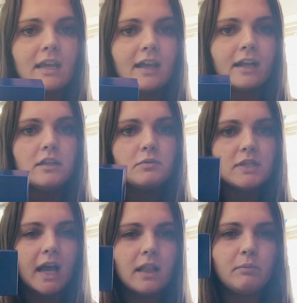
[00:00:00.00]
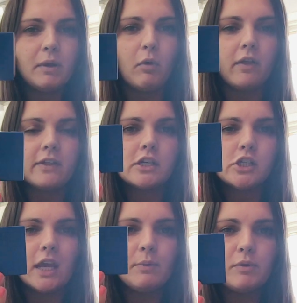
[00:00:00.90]
Can you tell me what this
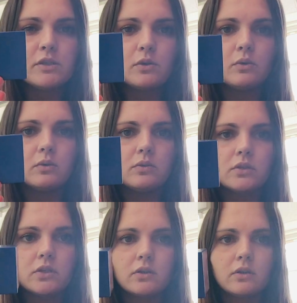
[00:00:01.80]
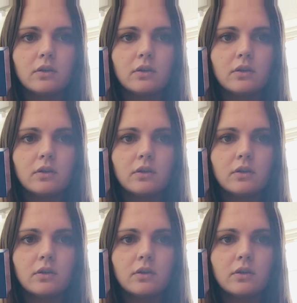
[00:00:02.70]
shape is called?